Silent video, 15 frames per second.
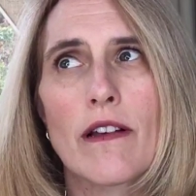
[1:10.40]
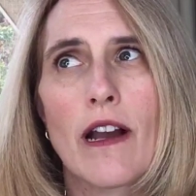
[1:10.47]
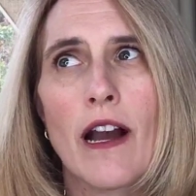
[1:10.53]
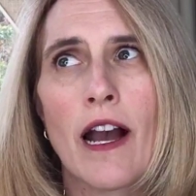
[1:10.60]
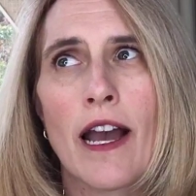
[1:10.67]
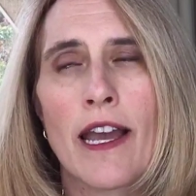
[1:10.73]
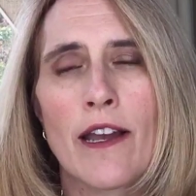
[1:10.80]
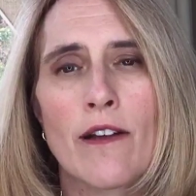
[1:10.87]

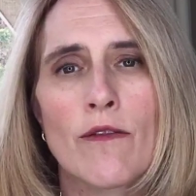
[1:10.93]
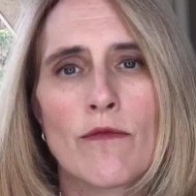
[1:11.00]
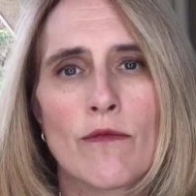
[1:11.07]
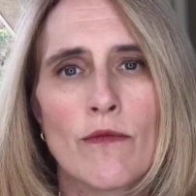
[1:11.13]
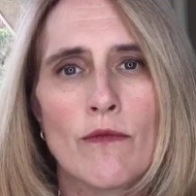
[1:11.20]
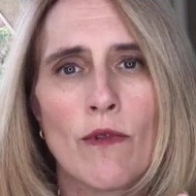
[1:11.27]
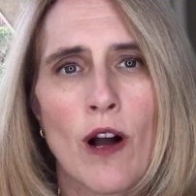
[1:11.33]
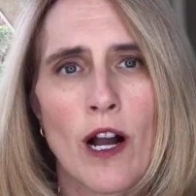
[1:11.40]
I
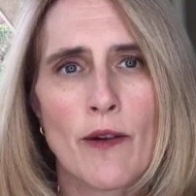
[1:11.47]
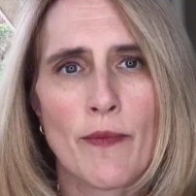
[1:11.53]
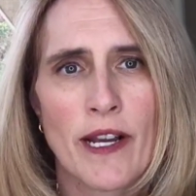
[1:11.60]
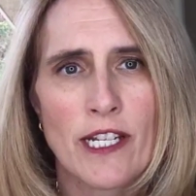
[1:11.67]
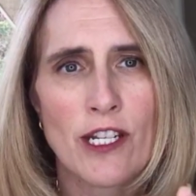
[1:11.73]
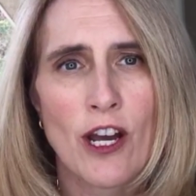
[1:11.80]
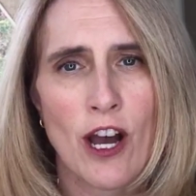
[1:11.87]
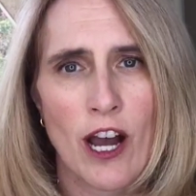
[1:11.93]
walk my
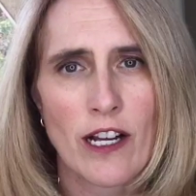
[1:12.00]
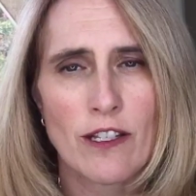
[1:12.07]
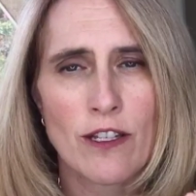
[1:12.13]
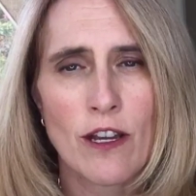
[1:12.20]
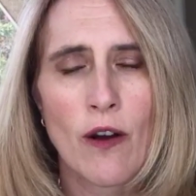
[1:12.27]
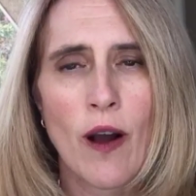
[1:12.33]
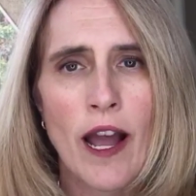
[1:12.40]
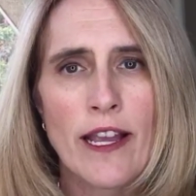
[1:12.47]
talk.
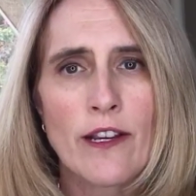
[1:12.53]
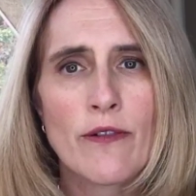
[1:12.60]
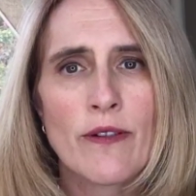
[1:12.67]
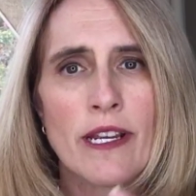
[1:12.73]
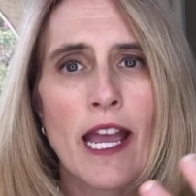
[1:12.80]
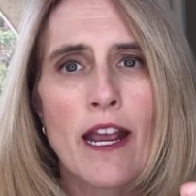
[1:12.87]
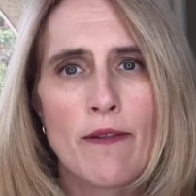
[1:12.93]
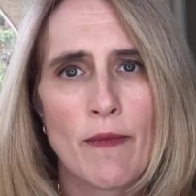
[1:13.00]
So I
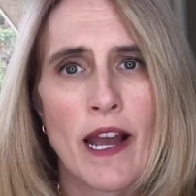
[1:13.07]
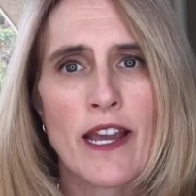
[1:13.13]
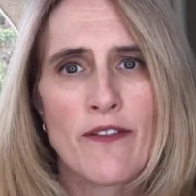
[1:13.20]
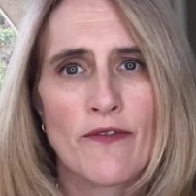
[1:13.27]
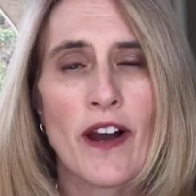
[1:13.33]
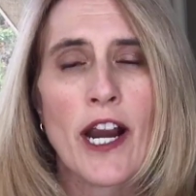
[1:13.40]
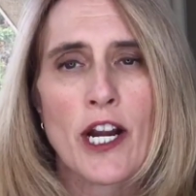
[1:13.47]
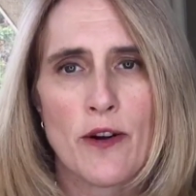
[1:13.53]
create my
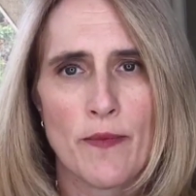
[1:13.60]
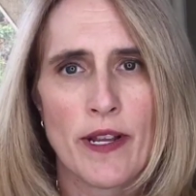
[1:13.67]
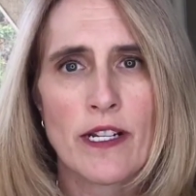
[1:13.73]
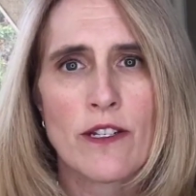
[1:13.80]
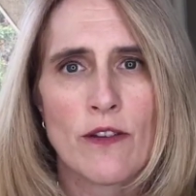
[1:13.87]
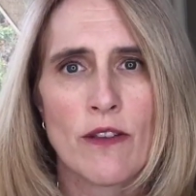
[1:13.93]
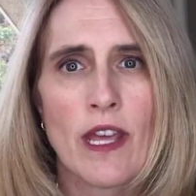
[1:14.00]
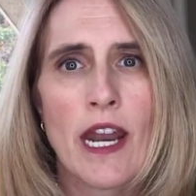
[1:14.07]

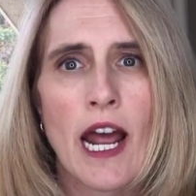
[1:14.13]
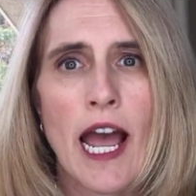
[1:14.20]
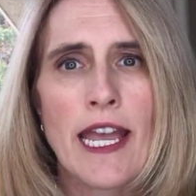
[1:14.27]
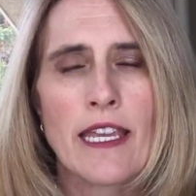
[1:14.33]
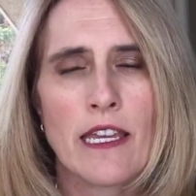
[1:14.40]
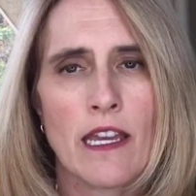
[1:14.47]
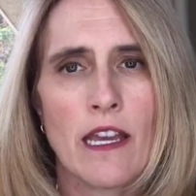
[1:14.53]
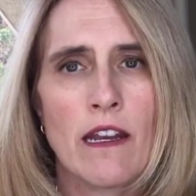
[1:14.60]
environment so that I
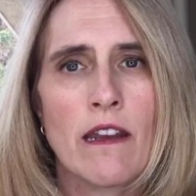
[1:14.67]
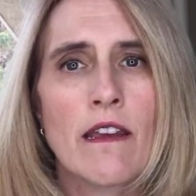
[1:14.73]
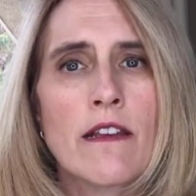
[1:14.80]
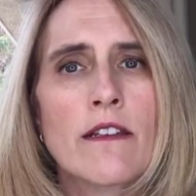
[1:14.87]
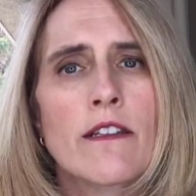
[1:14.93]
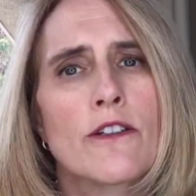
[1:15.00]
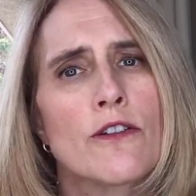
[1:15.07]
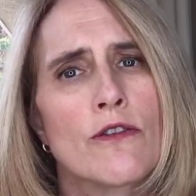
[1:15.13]
can
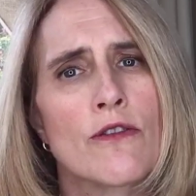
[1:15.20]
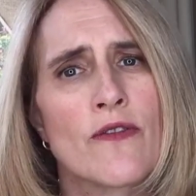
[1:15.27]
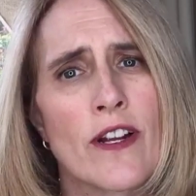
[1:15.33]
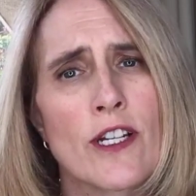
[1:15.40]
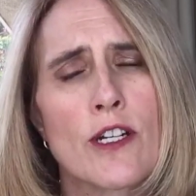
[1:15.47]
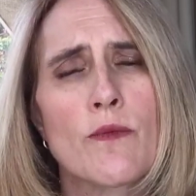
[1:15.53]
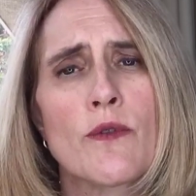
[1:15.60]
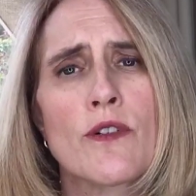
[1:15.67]
easily choose
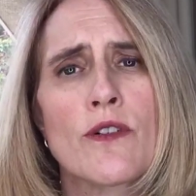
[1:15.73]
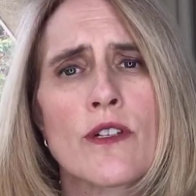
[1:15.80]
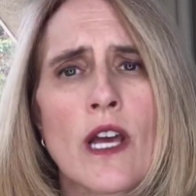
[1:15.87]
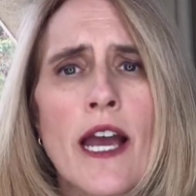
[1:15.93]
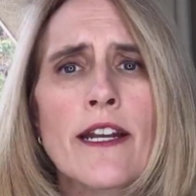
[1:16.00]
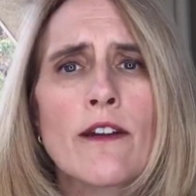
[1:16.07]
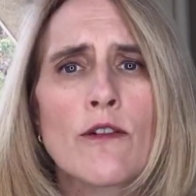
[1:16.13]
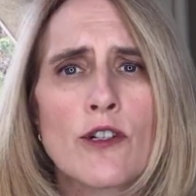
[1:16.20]
vegetables.
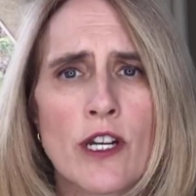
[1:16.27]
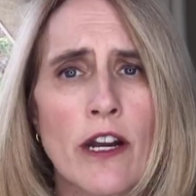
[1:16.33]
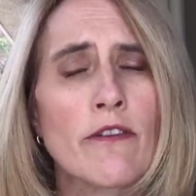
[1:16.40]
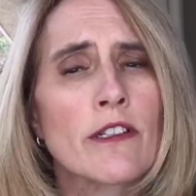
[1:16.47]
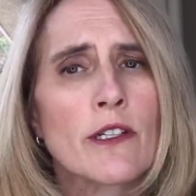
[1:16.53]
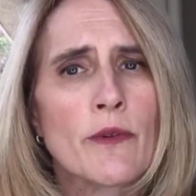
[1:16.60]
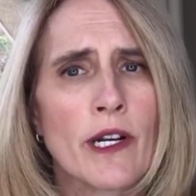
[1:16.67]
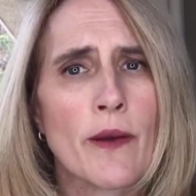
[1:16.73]
I know
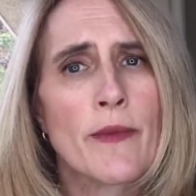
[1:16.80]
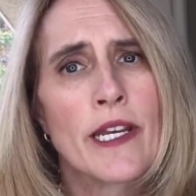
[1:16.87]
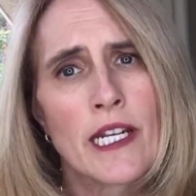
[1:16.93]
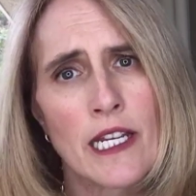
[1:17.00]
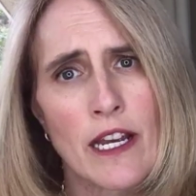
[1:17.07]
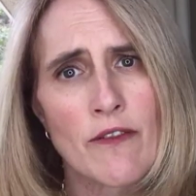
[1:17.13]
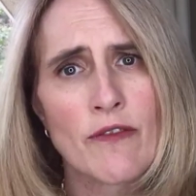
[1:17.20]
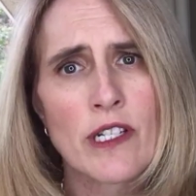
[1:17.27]
generally what I'm
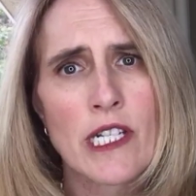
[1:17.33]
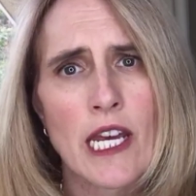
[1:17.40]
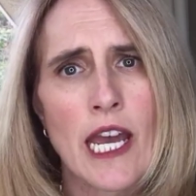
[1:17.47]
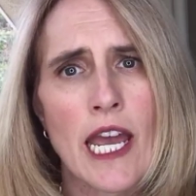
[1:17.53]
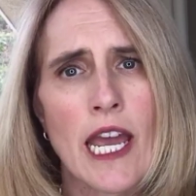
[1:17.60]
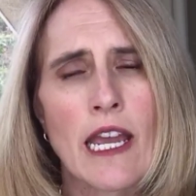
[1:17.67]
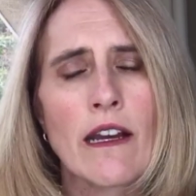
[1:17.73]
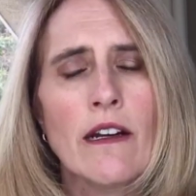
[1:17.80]
eating every
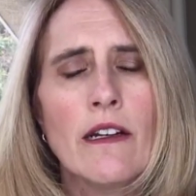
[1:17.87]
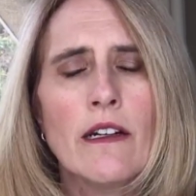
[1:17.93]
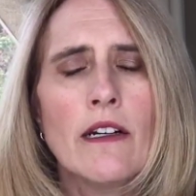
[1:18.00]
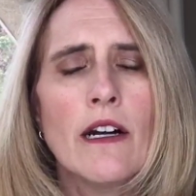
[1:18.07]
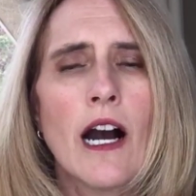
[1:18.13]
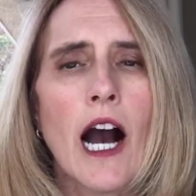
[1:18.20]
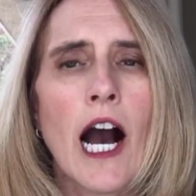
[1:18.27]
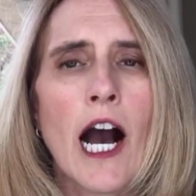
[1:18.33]
day.
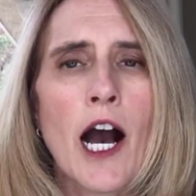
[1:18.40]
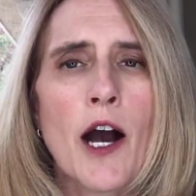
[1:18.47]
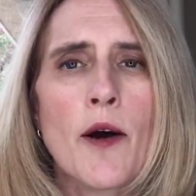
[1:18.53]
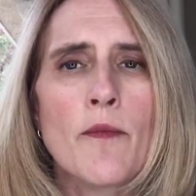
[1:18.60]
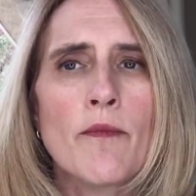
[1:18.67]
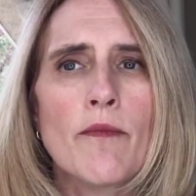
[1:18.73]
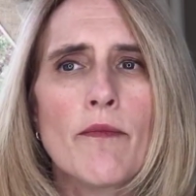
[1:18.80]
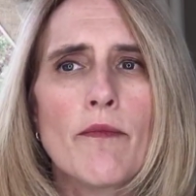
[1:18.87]

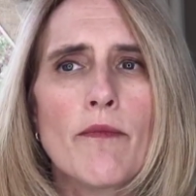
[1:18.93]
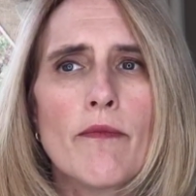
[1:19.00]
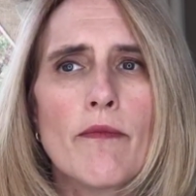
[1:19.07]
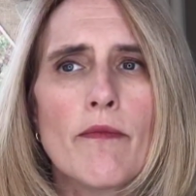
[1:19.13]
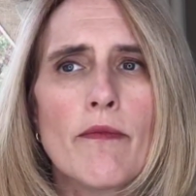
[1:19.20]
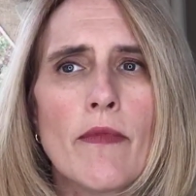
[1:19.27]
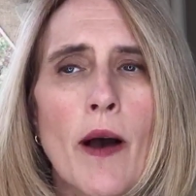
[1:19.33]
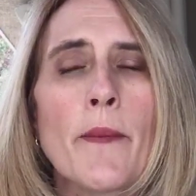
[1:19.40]
Of
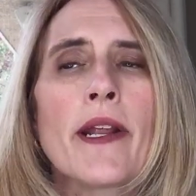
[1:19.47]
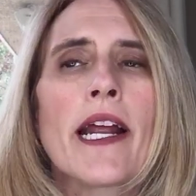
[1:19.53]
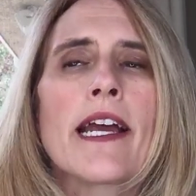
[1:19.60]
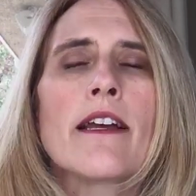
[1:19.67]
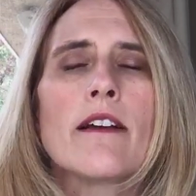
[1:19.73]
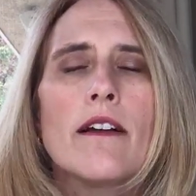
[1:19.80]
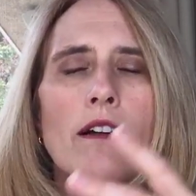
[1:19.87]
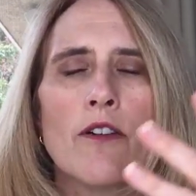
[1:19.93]

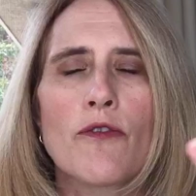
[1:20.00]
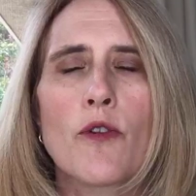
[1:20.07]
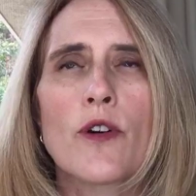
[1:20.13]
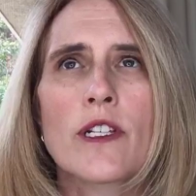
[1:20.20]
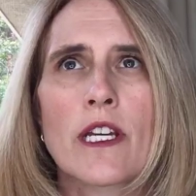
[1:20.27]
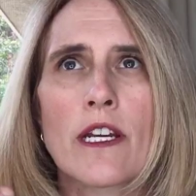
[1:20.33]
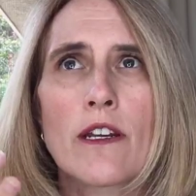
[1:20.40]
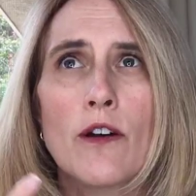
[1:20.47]

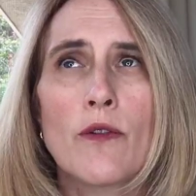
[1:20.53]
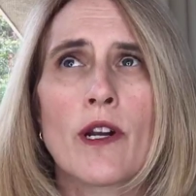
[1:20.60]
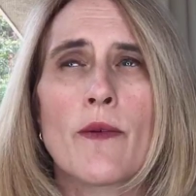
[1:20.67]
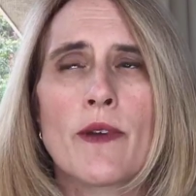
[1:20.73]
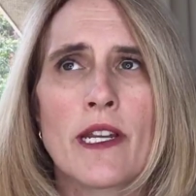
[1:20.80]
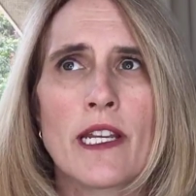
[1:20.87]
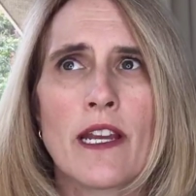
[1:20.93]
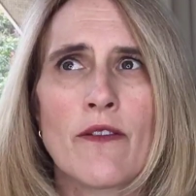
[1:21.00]
course I know what
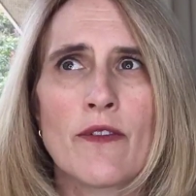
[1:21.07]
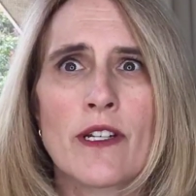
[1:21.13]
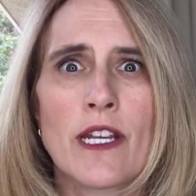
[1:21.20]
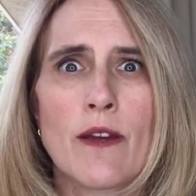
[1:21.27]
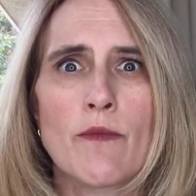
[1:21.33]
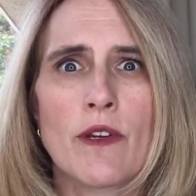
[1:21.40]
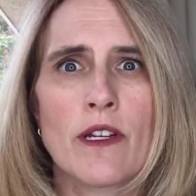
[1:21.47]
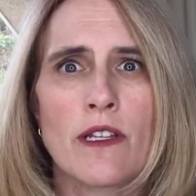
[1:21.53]
I'm eating every
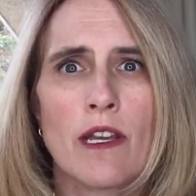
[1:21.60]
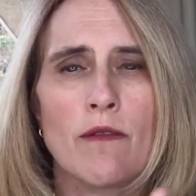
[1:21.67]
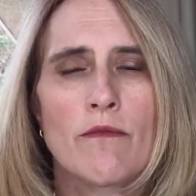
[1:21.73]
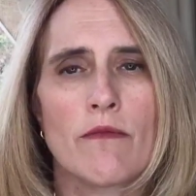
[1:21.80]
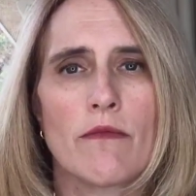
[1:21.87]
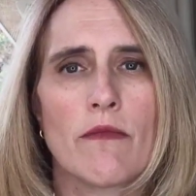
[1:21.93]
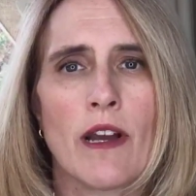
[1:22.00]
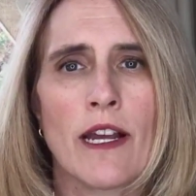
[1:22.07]
day because I
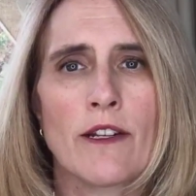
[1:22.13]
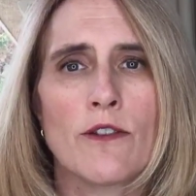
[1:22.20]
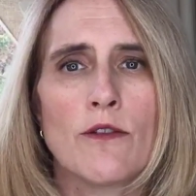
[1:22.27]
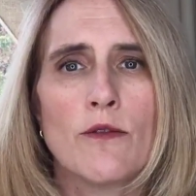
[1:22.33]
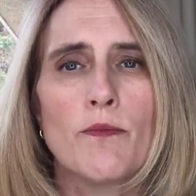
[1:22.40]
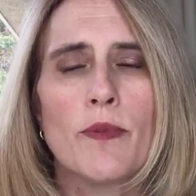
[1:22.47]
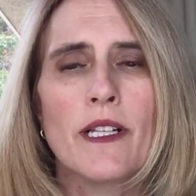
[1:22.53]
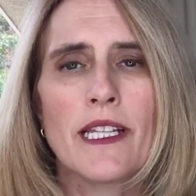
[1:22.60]

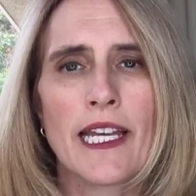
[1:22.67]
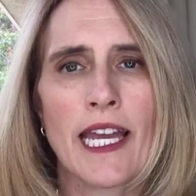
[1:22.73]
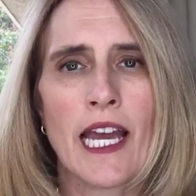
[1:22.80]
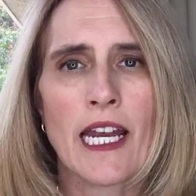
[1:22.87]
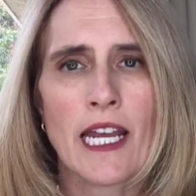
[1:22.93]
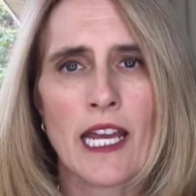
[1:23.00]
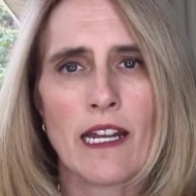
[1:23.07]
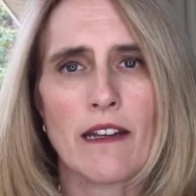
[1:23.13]
do
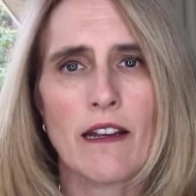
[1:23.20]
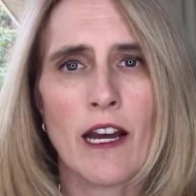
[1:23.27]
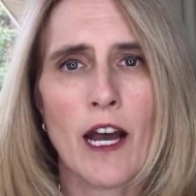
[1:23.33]
plan it.